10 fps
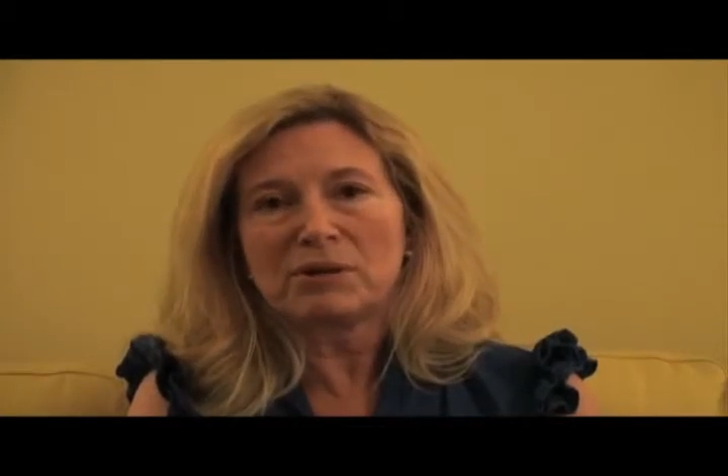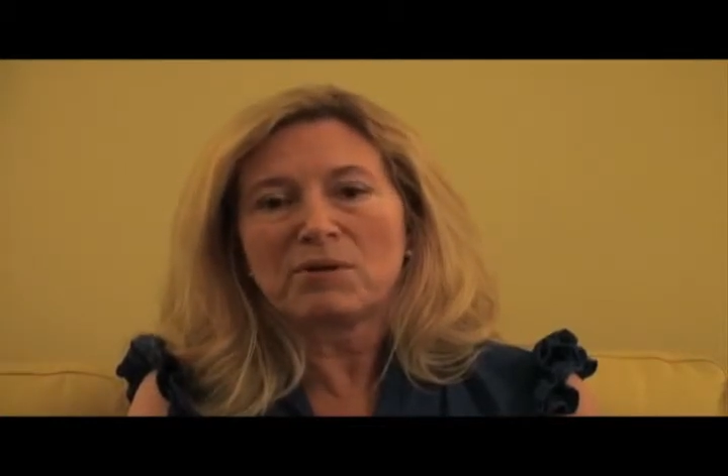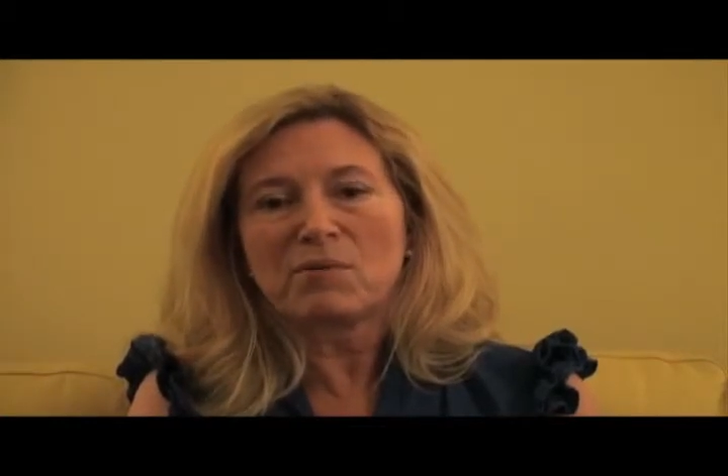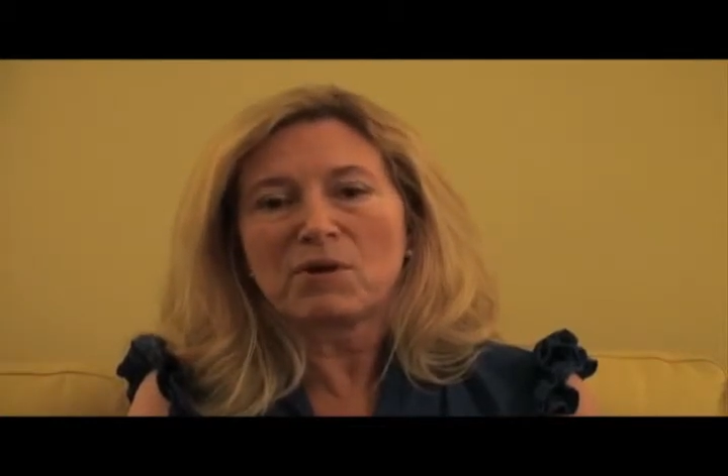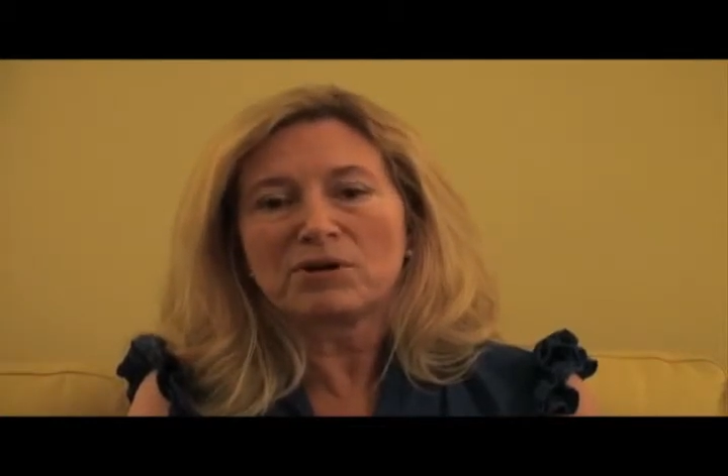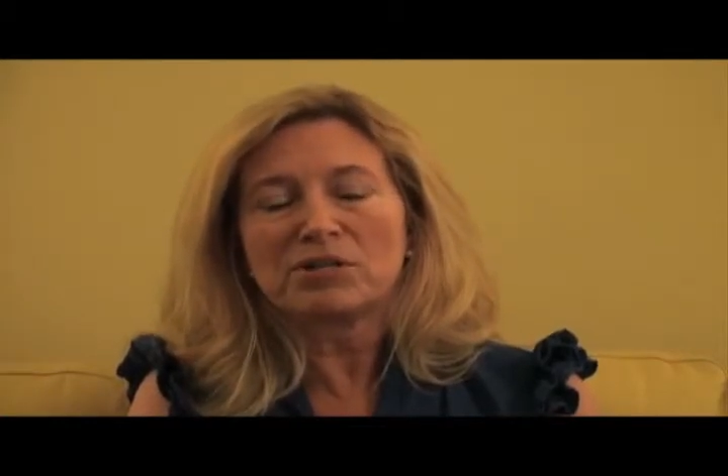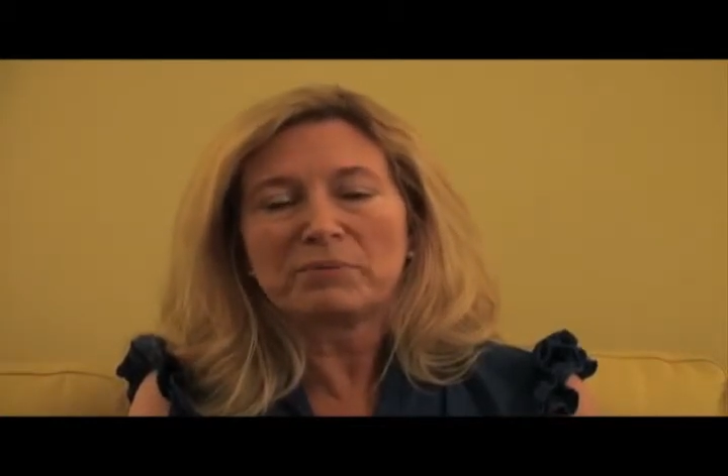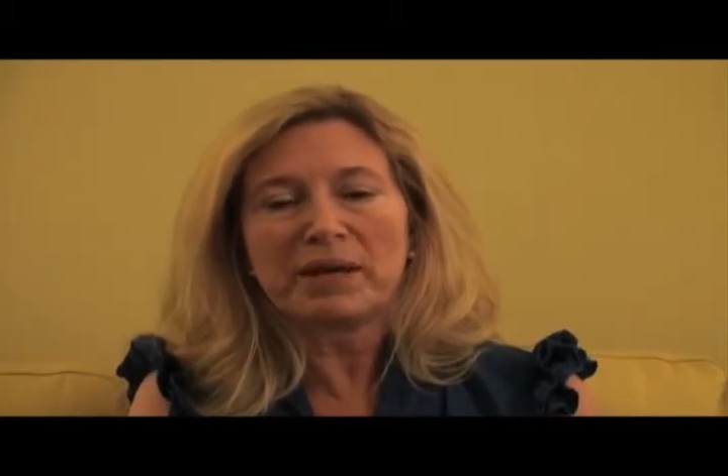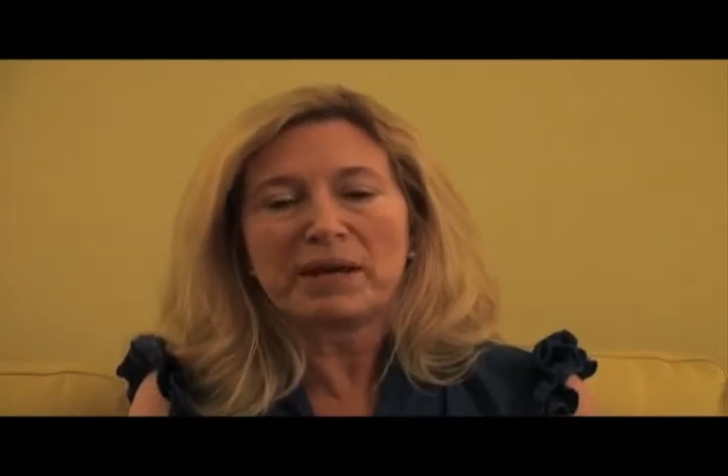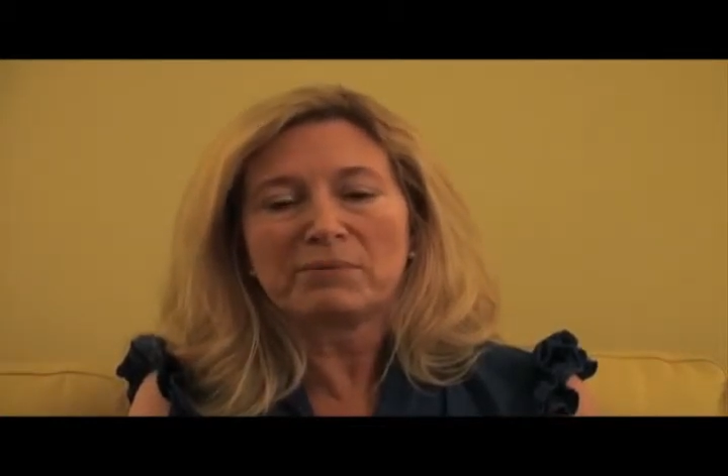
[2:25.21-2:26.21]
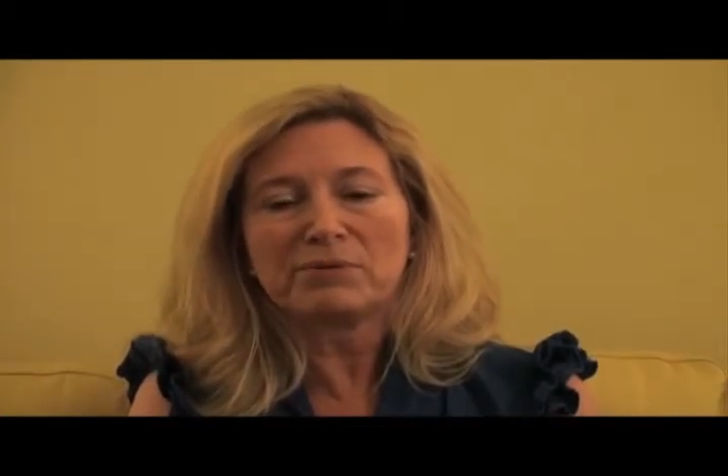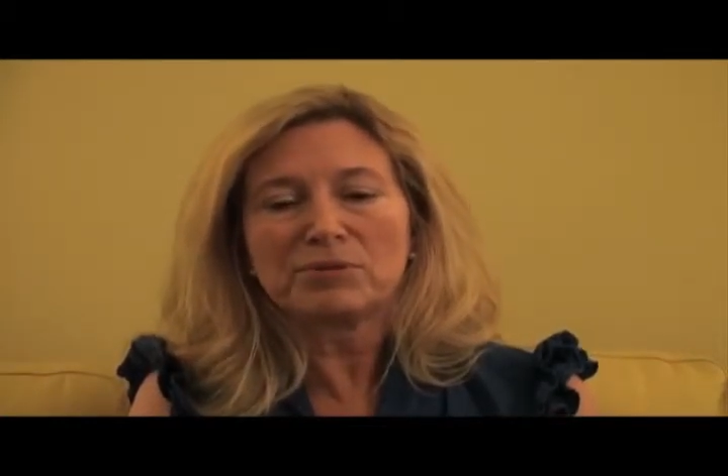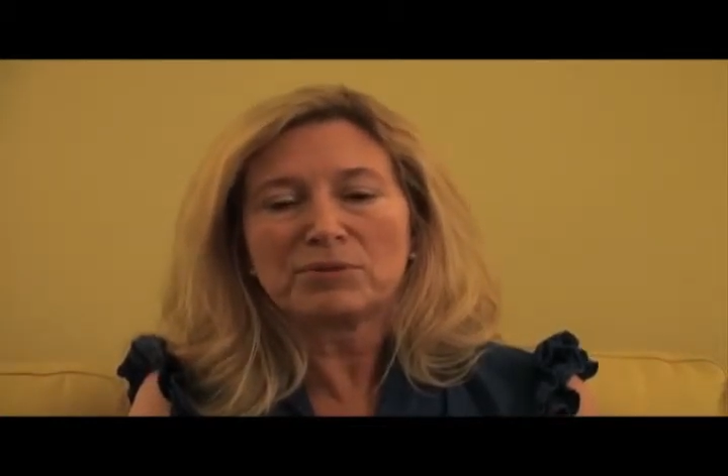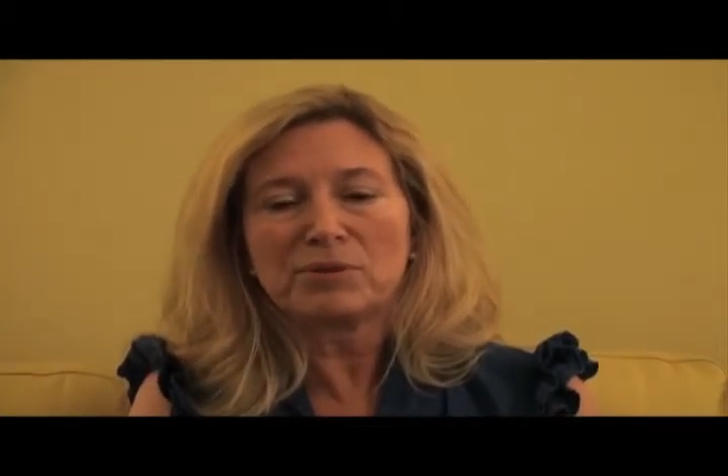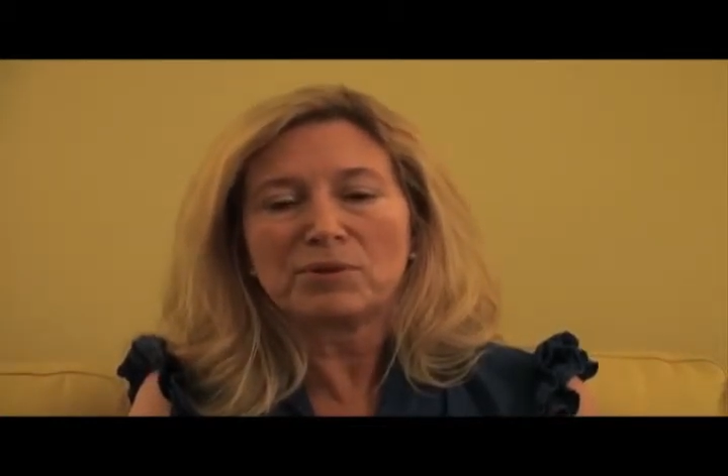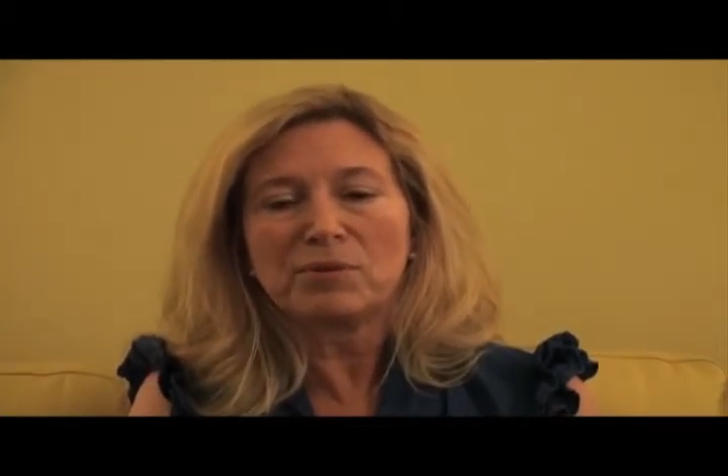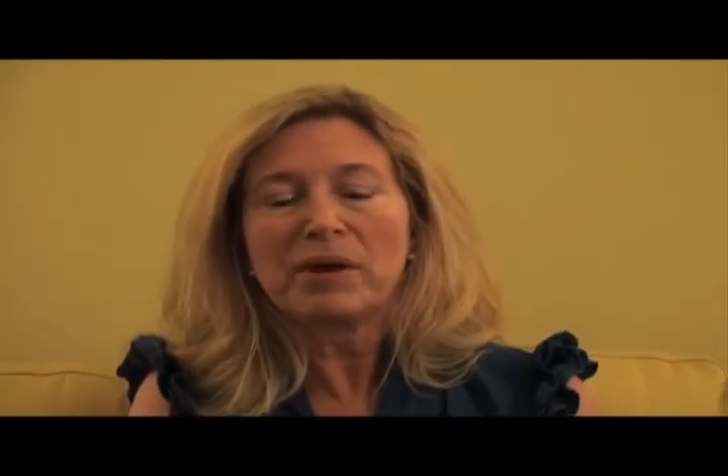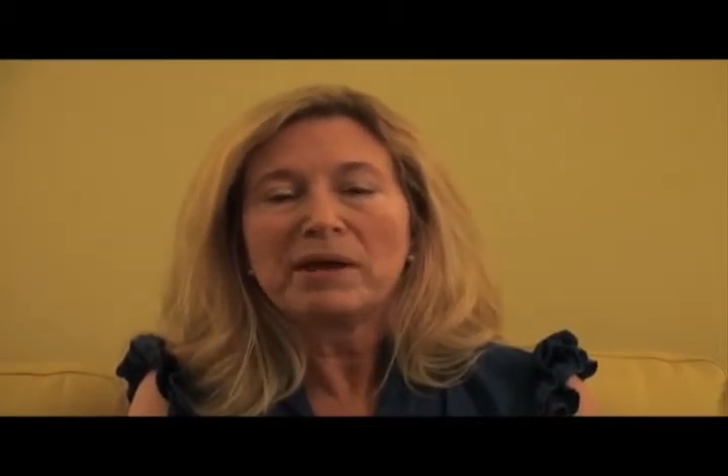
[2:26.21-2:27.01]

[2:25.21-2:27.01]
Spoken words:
at work to be able to